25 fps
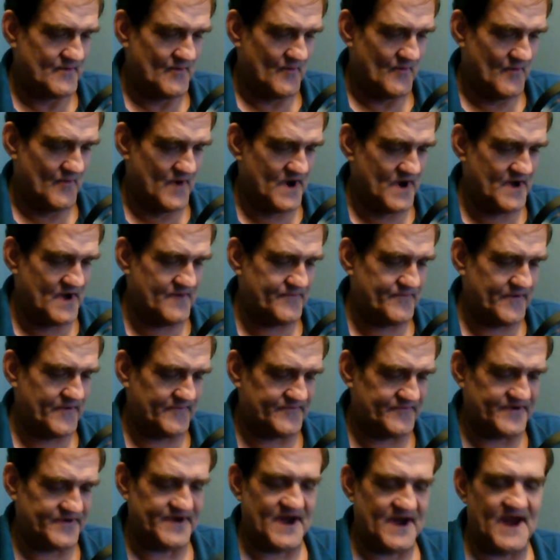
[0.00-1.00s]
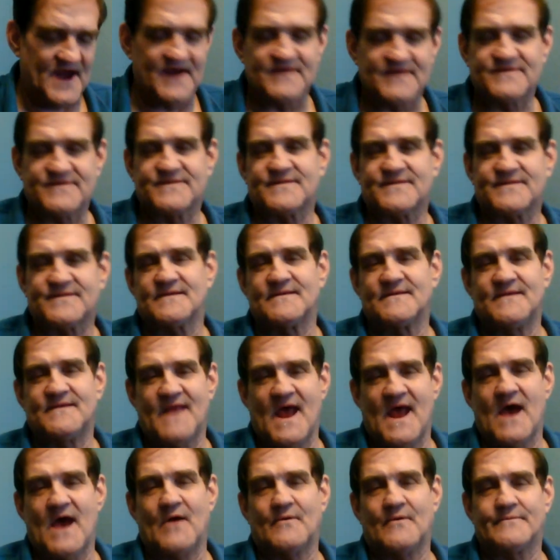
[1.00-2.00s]
158
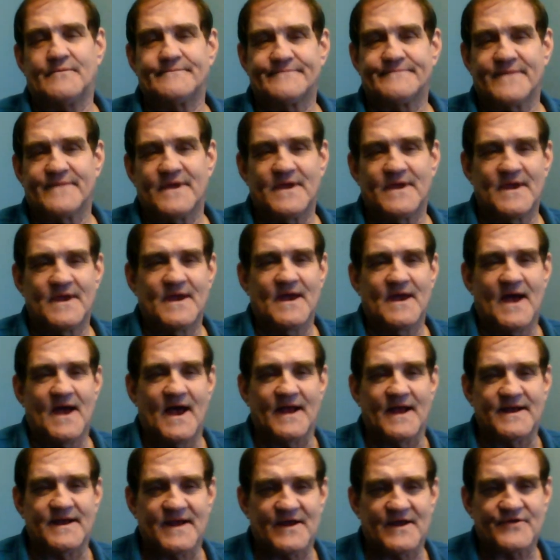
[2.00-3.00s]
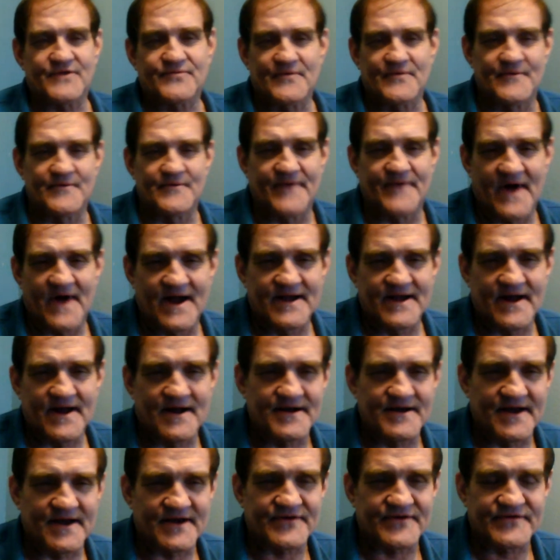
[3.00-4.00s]
now. I guess we'll find
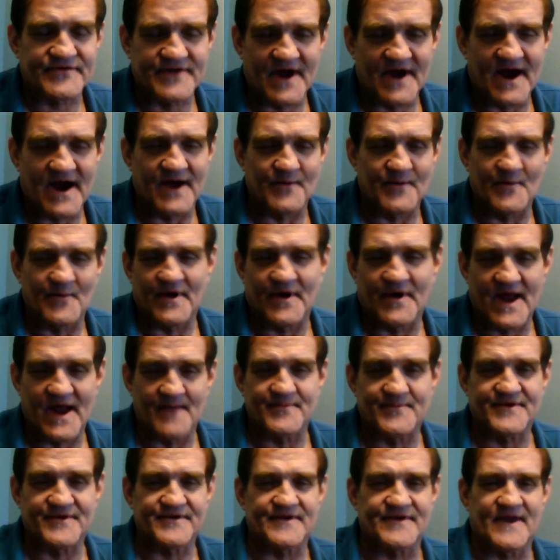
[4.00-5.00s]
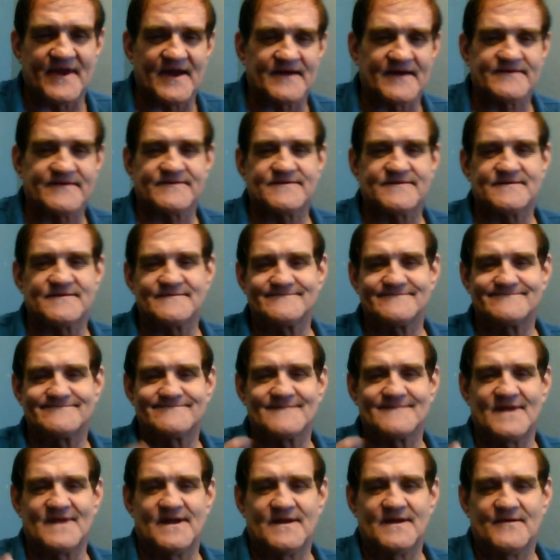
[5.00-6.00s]
out next time what happens next.
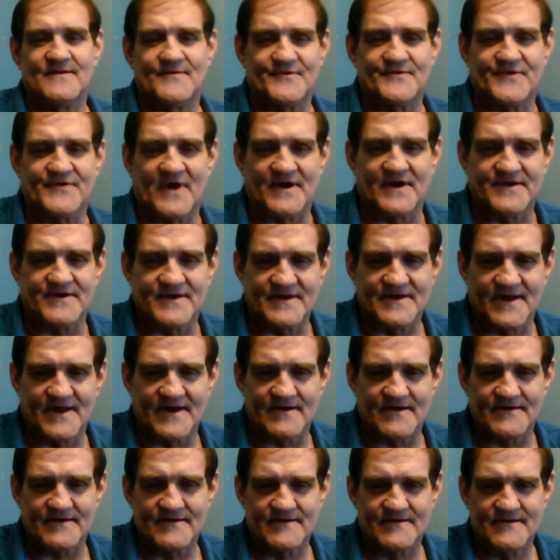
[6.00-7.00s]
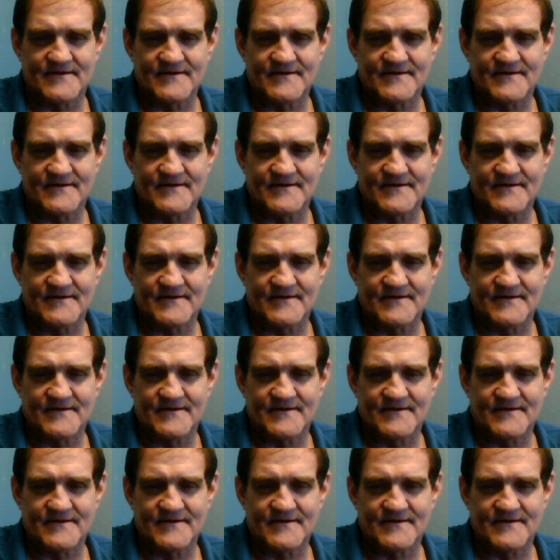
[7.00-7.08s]
talk to you later.